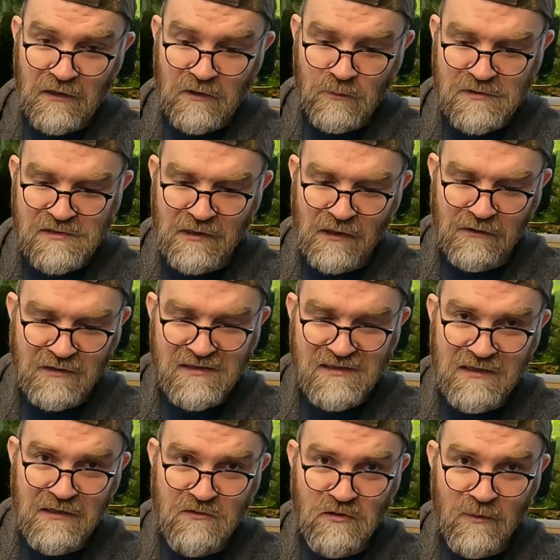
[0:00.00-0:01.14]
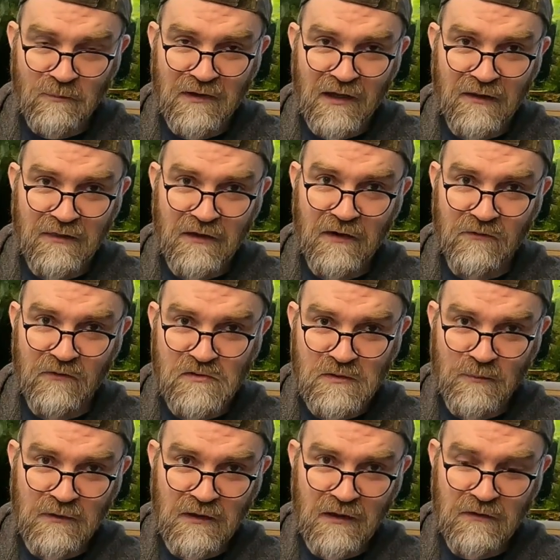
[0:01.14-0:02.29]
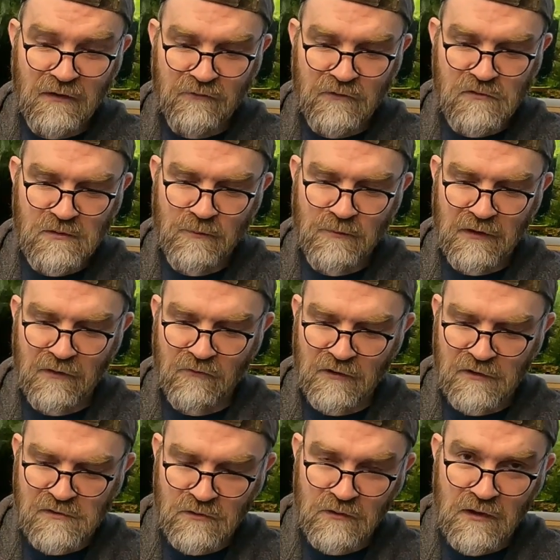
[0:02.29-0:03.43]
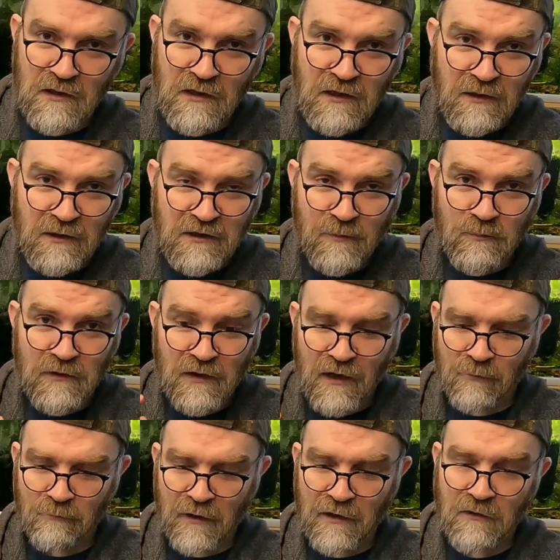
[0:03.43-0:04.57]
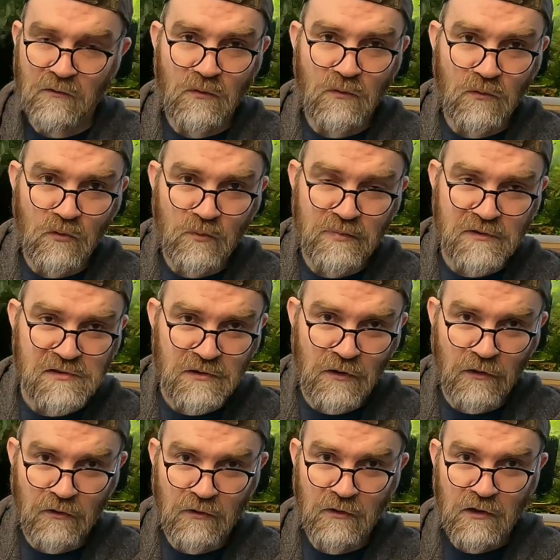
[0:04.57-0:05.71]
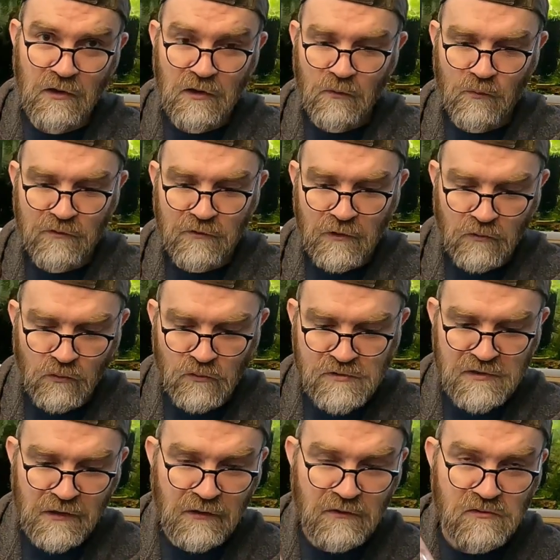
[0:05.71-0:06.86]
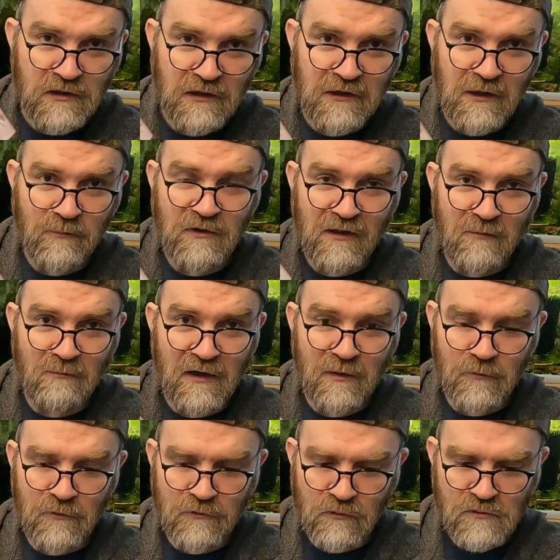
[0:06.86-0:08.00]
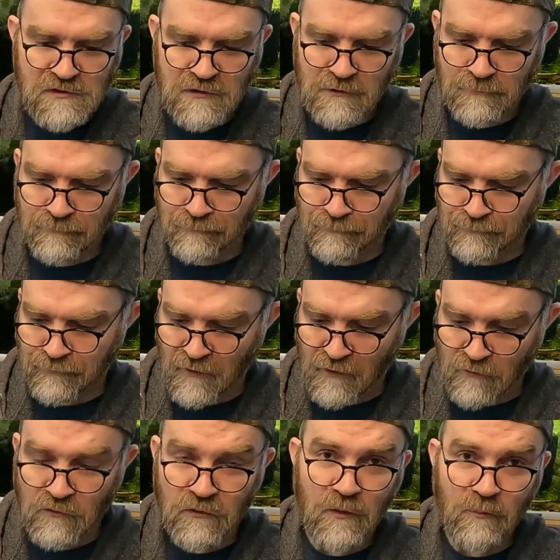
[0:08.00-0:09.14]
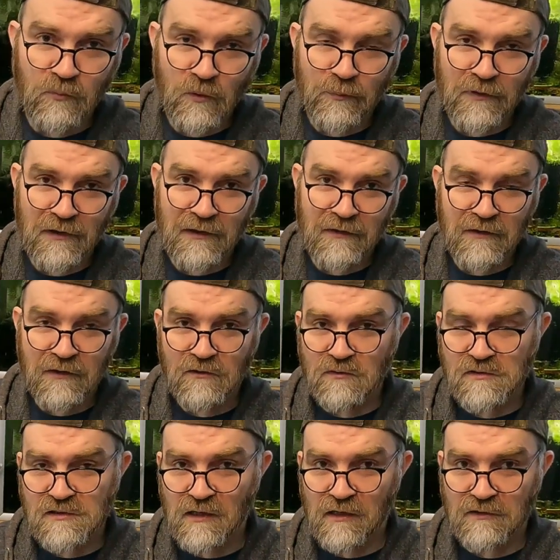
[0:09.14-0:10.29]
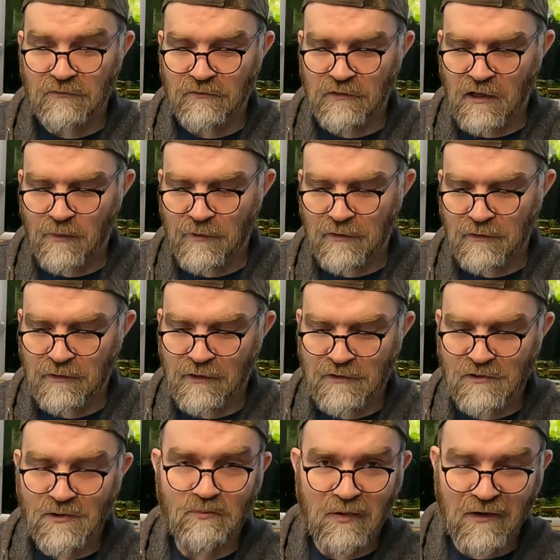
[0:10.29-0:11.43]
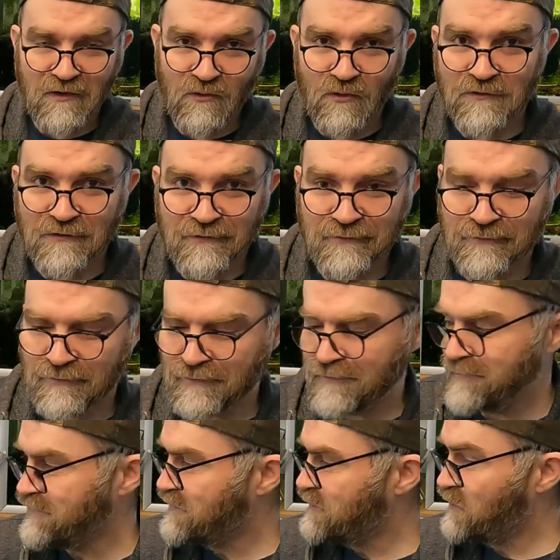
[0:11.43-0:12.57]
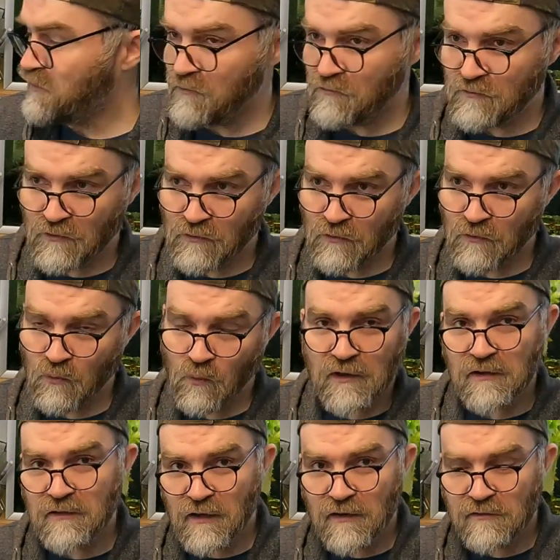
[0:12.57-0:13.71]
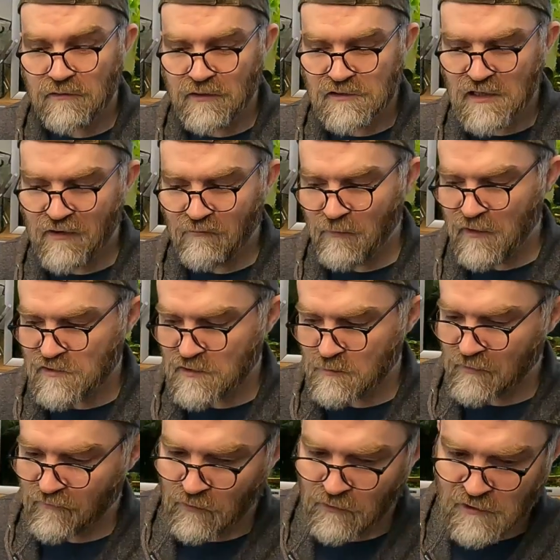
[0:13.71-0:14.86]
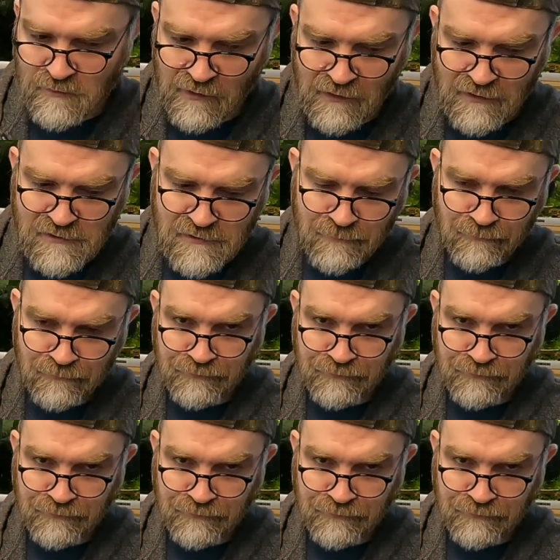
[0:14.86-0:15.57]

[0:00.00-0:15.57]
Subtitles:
you will start to see shrimp death after shrimp death after shrimp death, right? So keep that in mind. Don't go berserk with your dosing. Try and keep to the minimal dosing. Do it properly, then use active carbon, and you'll be golden. You'll be good to go. One of the other things I haven't mentioned before as well is